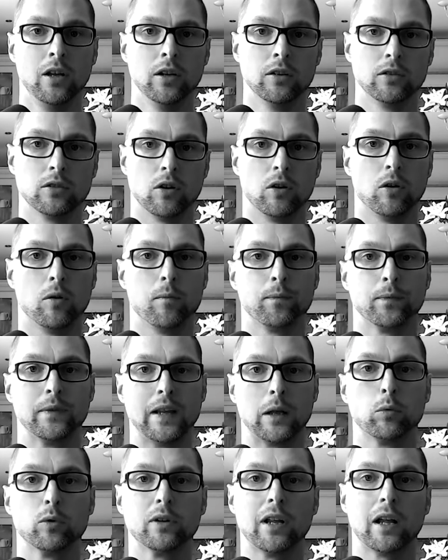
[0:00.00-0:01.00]
So
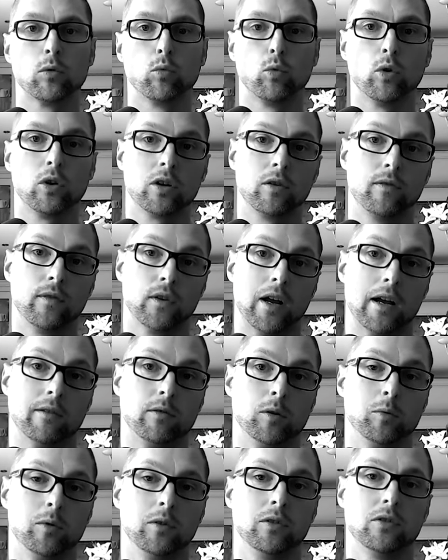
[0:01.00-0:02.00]
that would not work for
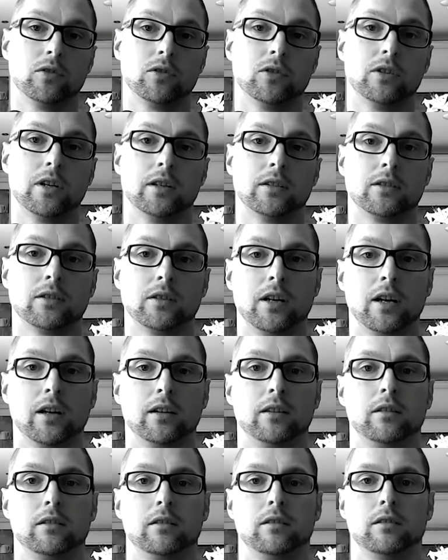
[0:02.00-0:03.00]
everyone to just
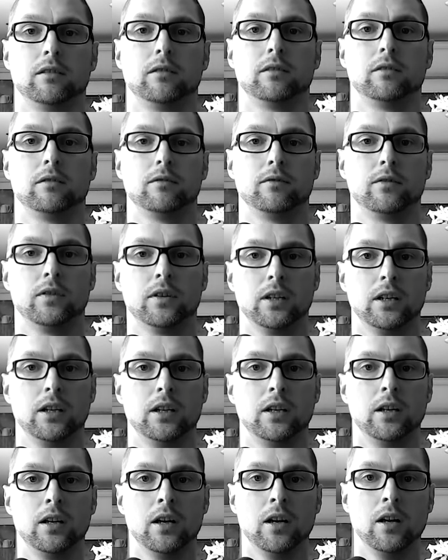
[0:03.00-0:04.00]
get a uh,
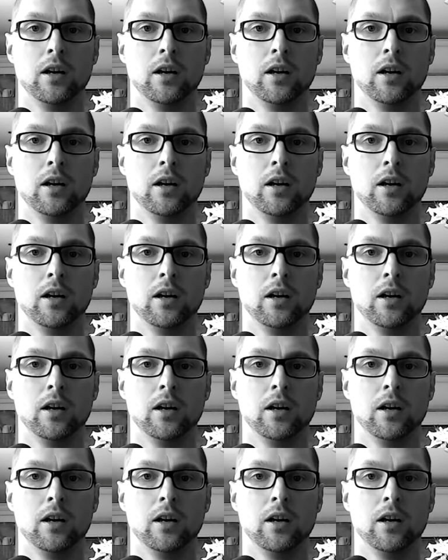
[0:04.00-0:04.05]
very